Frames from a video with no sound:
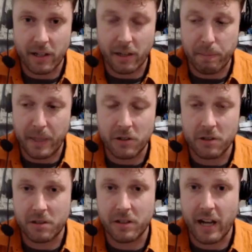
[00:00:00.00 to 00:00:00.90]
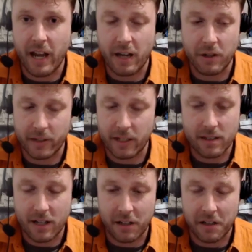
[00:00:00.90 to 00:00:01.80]
like pinches their hand or gets
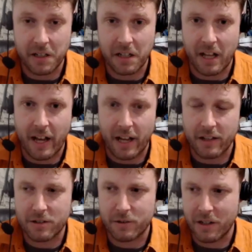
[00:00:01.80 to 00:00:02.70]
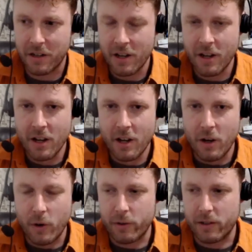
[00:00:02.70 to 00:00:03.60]
cut on glass
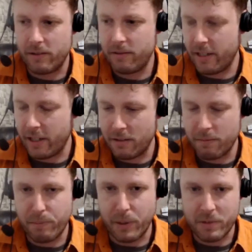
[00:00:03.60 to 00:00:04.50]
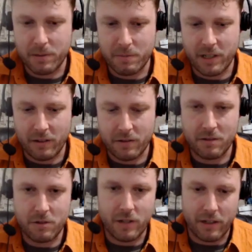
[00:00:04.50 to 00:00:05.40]
or like bumps themselves
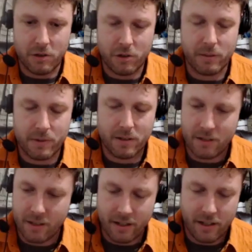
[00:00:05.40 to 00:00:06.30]
and trips and